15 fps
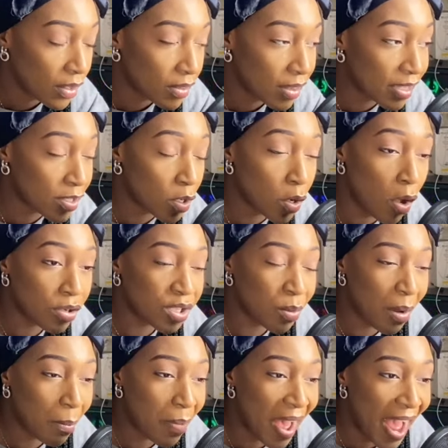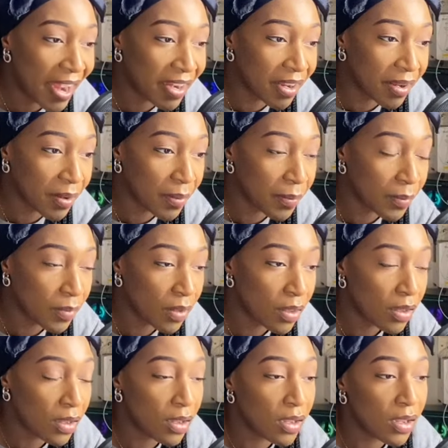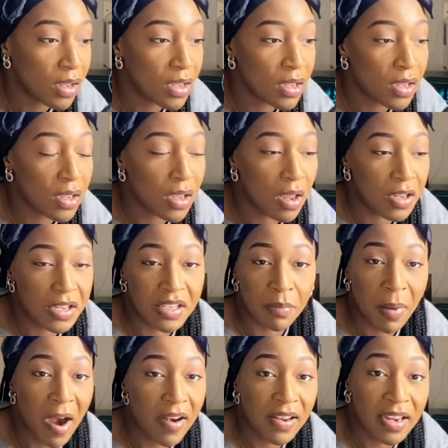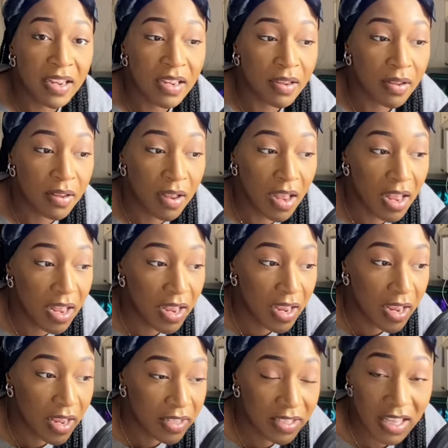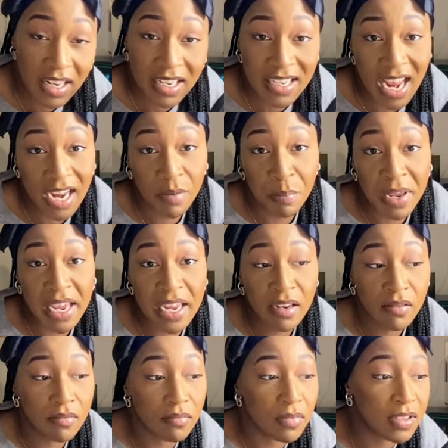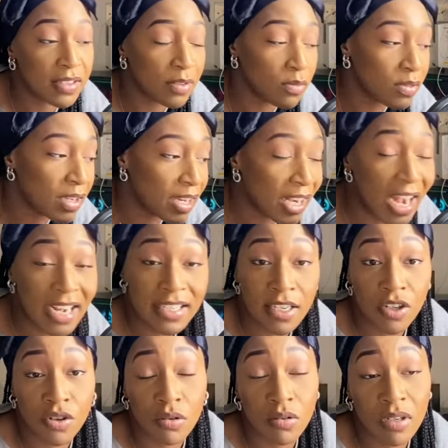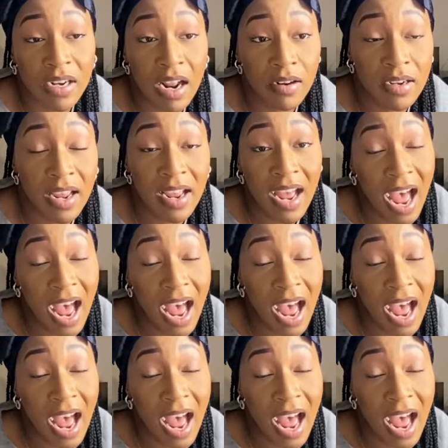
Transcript: There's a lot to unpack. He's apparently still a deadbeat. still neglecting children out there,